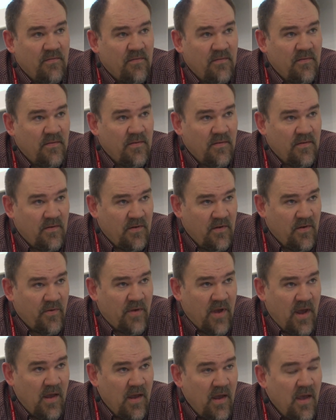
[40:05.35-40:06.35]
Yeah, sure.
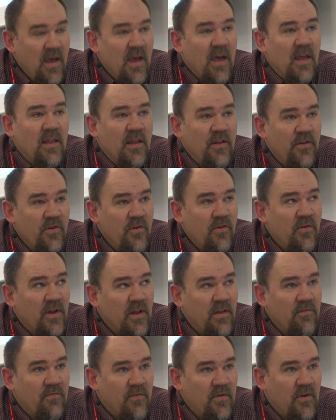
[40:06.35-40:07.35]
Okay, and then you
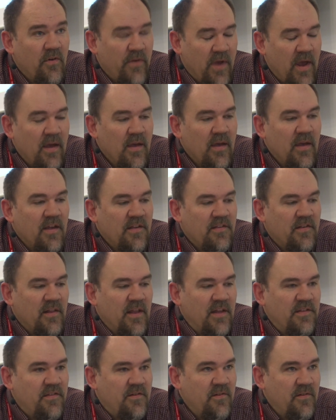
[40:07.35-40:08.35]
can, okay. So
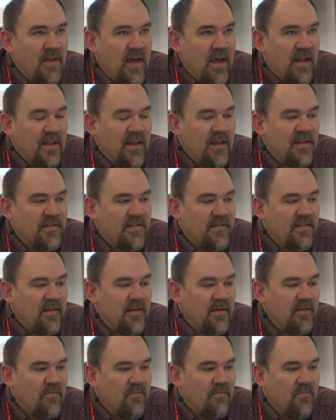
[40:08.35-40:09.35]
let's do that. Let's,
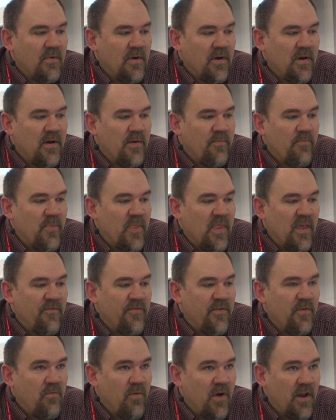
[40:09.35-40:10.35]

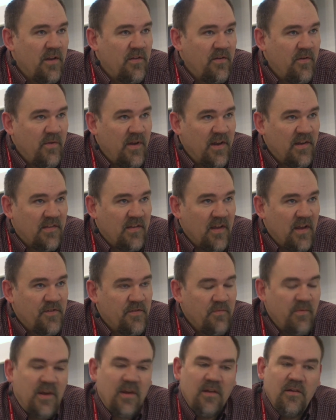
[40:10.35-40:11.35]
if you want to do an
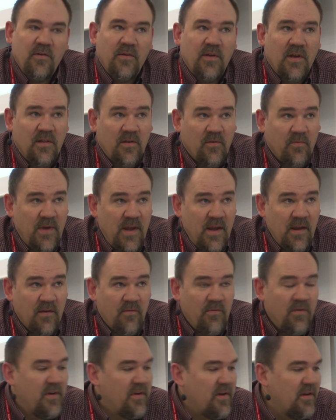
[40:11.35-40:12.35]
extension, we can do another week.
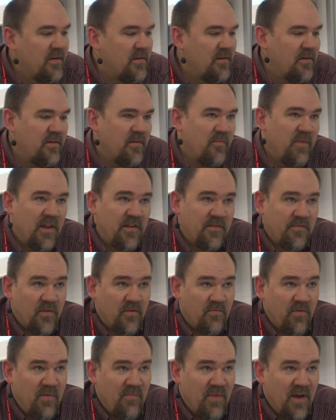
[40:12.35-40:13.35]
You can commit us for
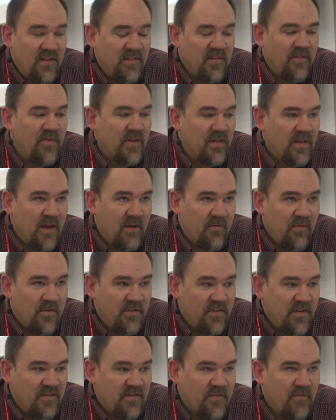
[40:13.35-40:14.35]
3 months if you like what
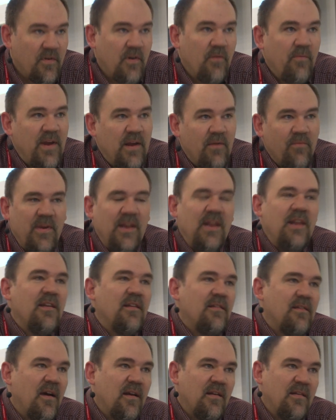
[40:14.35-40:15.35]
you've seen so far. We need
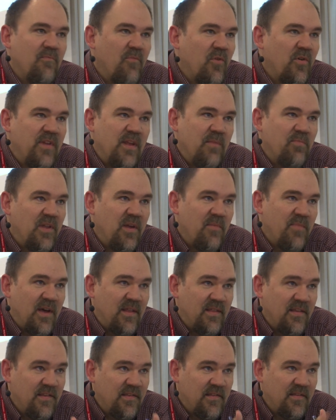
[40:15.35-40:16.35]
to talk more deeply
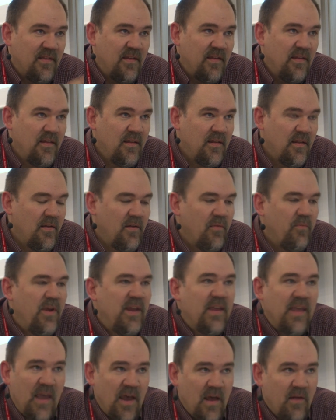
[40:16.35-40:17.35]
about this. Sure. And we
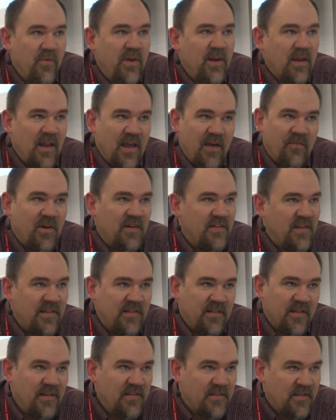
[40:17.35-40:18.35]
can have our
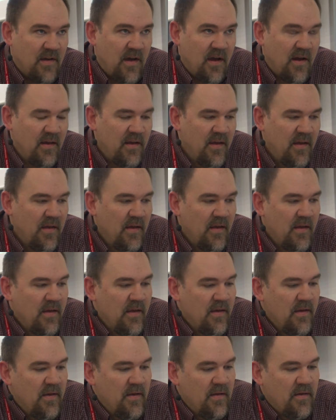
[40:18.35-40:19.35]
test leads talk. Sure,
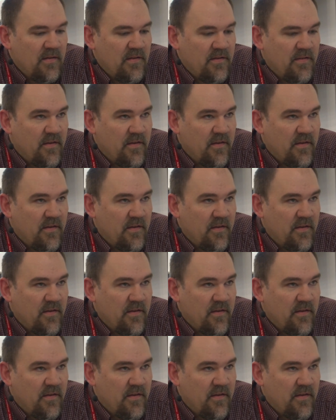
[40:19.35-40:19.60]
absolutely.